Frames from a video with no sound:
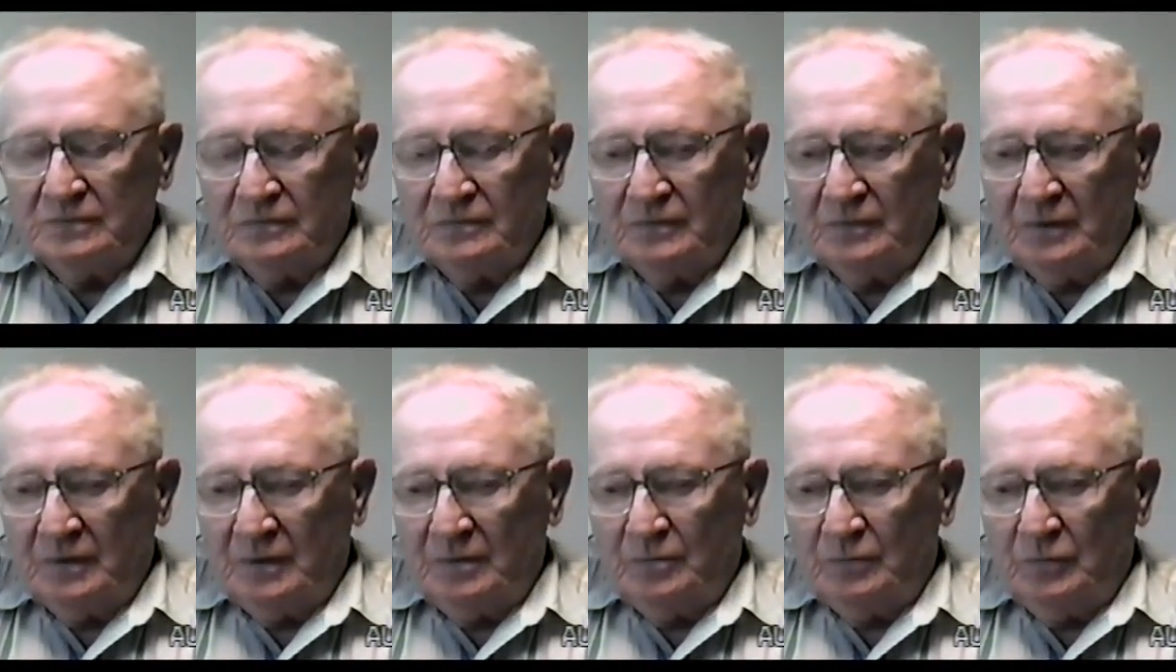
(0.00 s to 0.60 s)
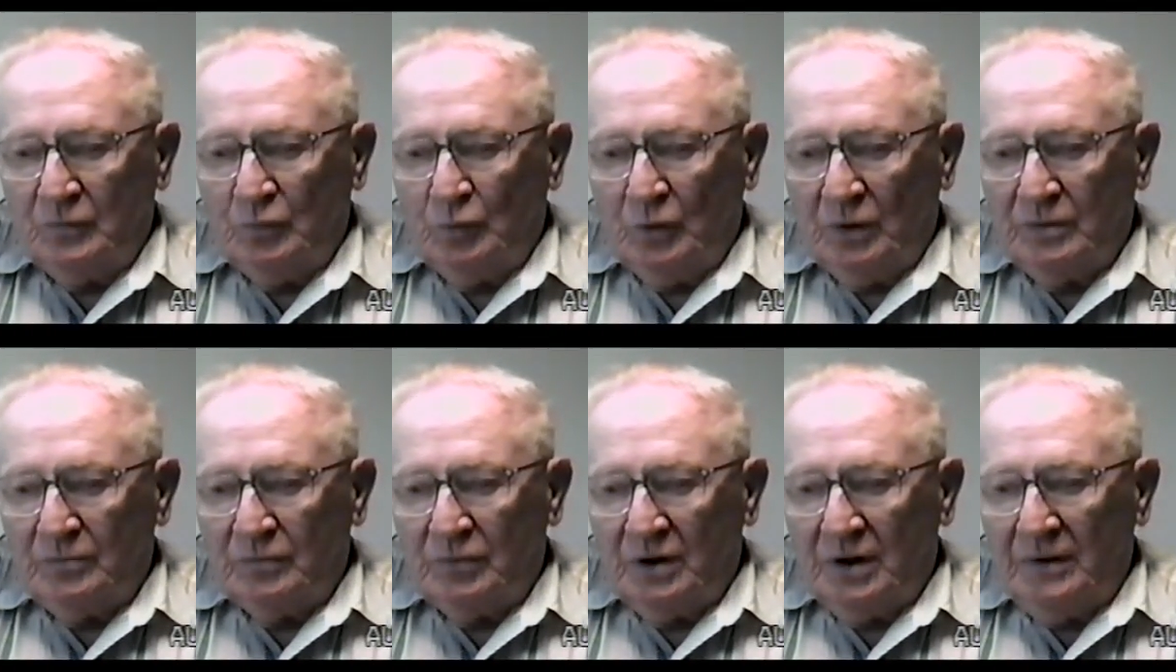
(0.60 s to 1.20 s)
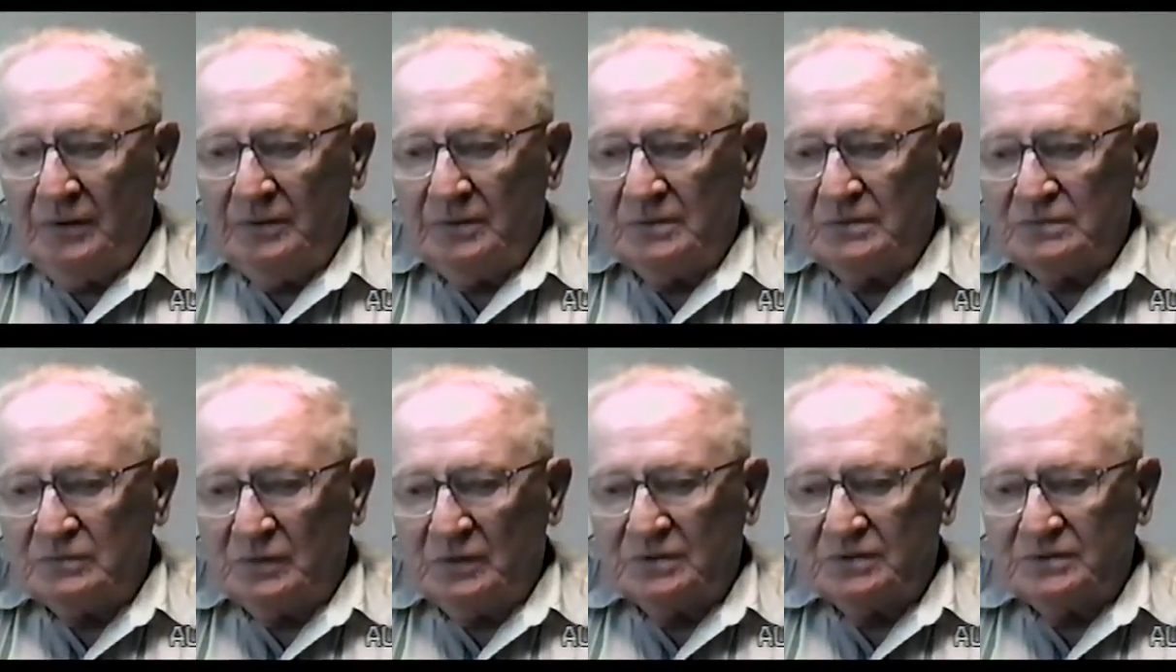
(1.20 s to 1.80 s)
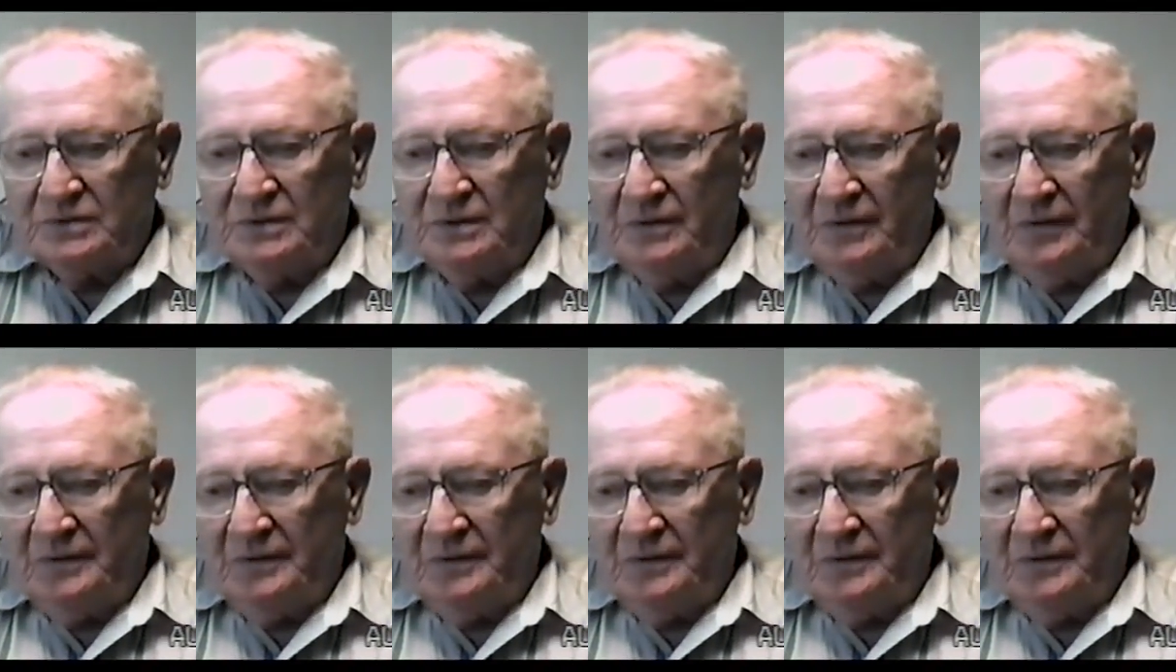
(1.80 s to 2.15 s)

my one brother and one